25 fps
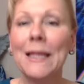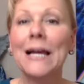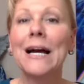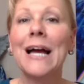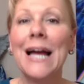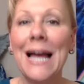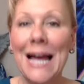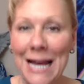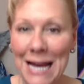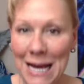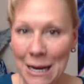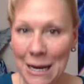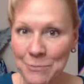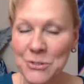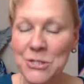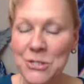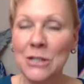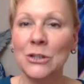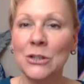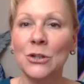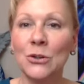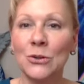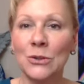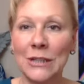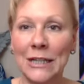
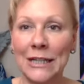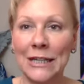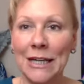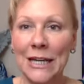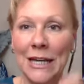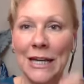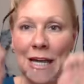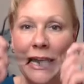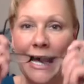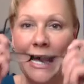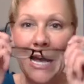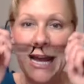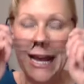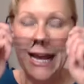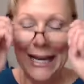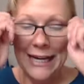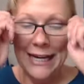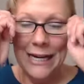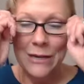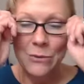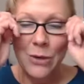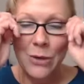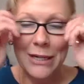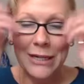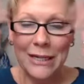Absolutely. Yeah. And
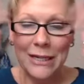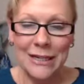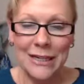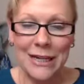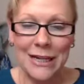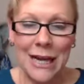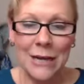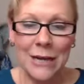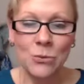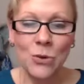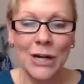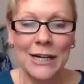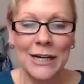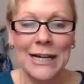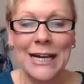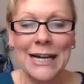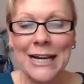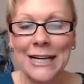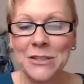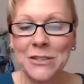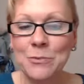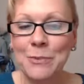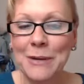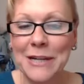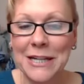I want to
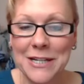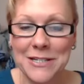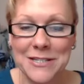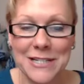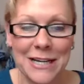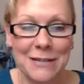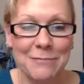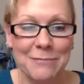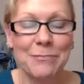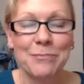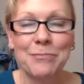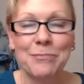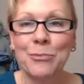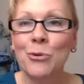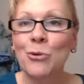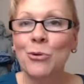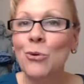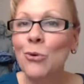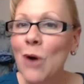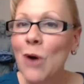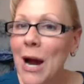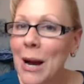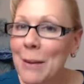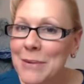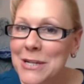end, because I
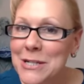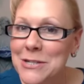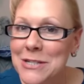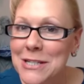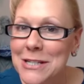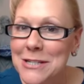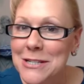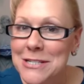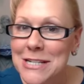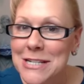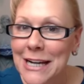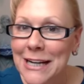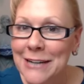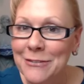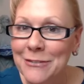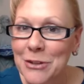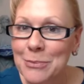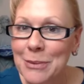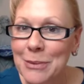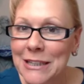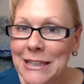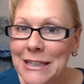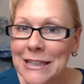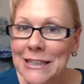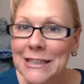promised this to
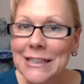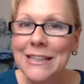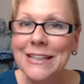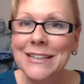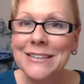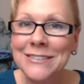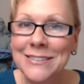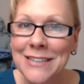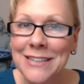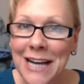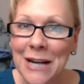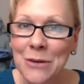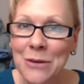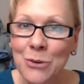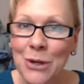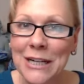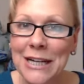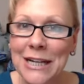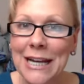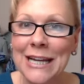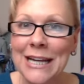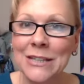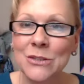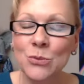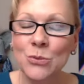everybody. I want
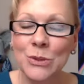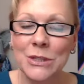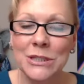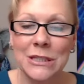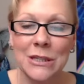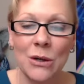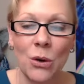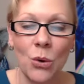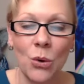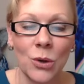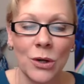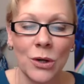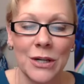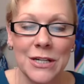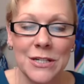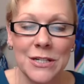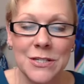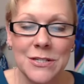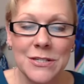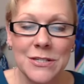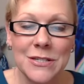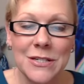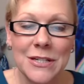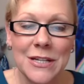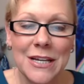to end with the
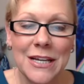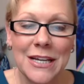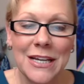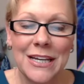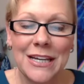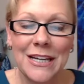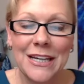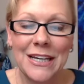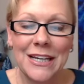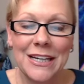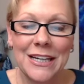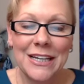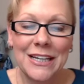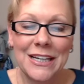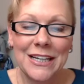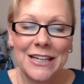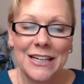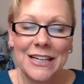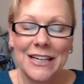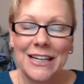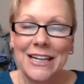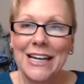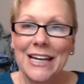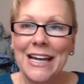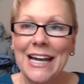auras.
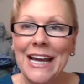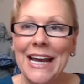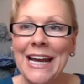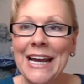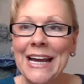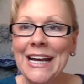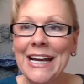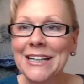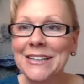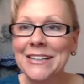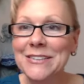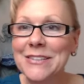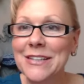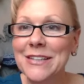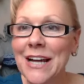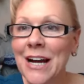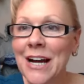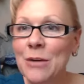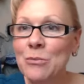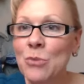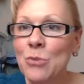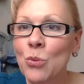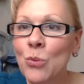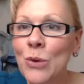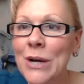And
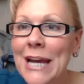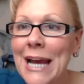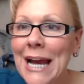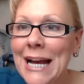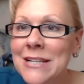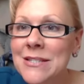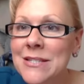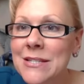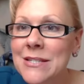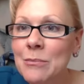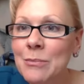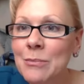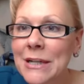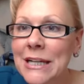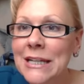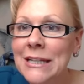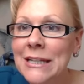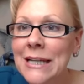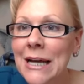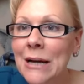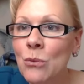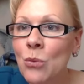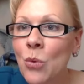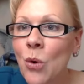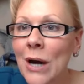we had somebody
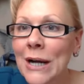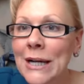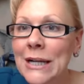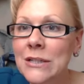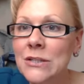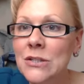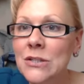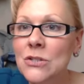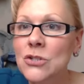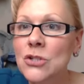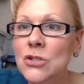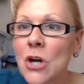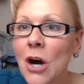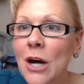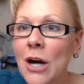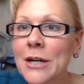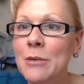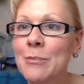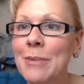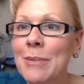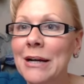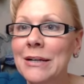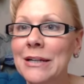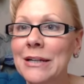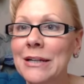that wanted to talk
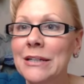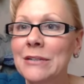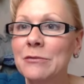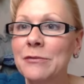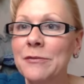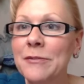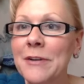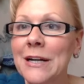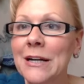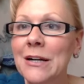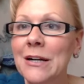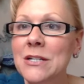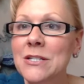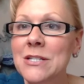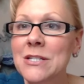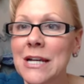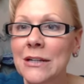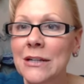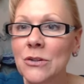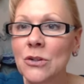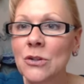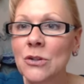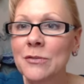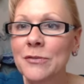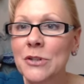about it. And Ferris, I
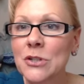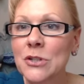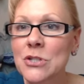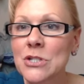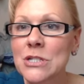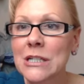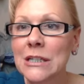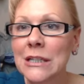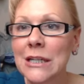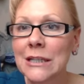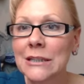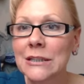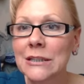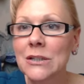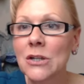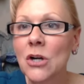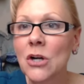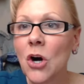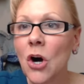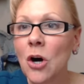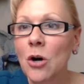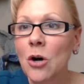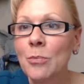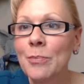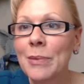don't know if you're still on the
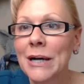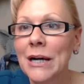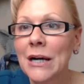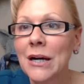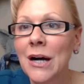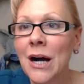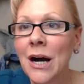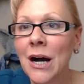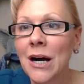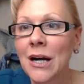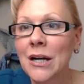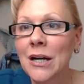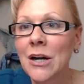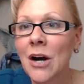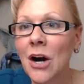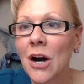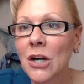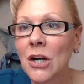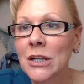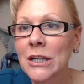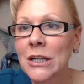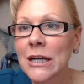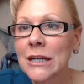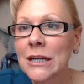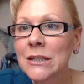call, but
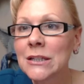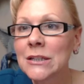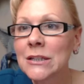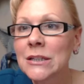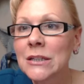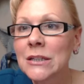Carla,